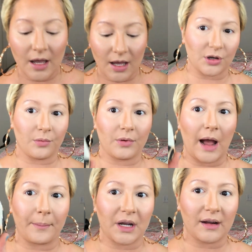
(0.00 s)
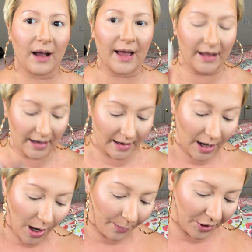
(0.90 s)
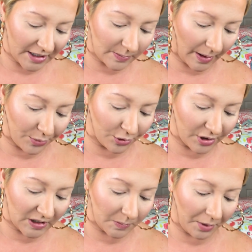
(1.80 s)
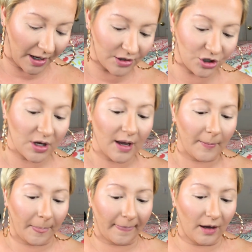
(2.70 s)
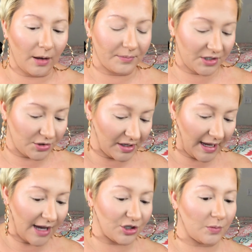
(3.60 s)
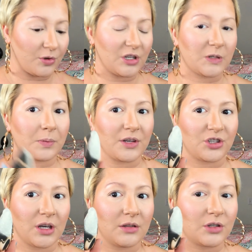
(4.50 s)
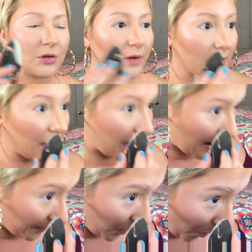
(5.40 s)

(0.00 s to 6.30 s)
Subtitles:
So I'm going to go ahead and press my beauty sponge, the Sony Casher beauty sponge, into it, and I'm